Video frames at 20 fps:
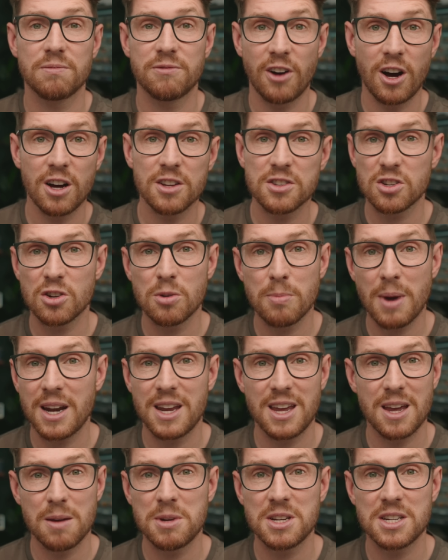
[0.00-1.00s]
far too
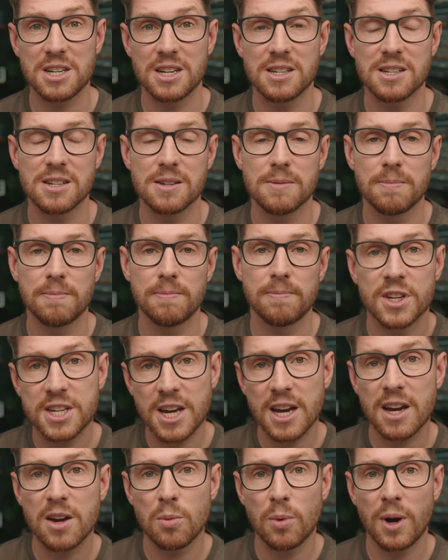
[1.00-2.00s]
many images. The
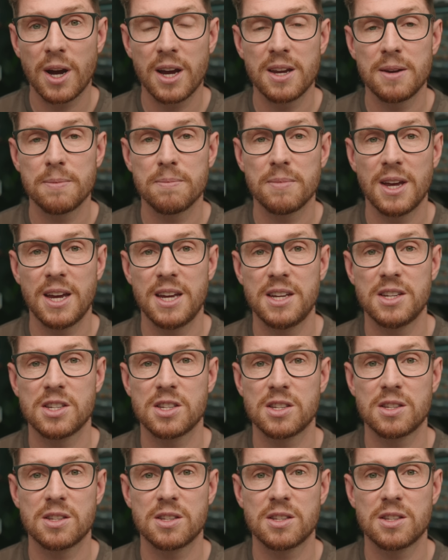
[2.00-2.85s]
second way is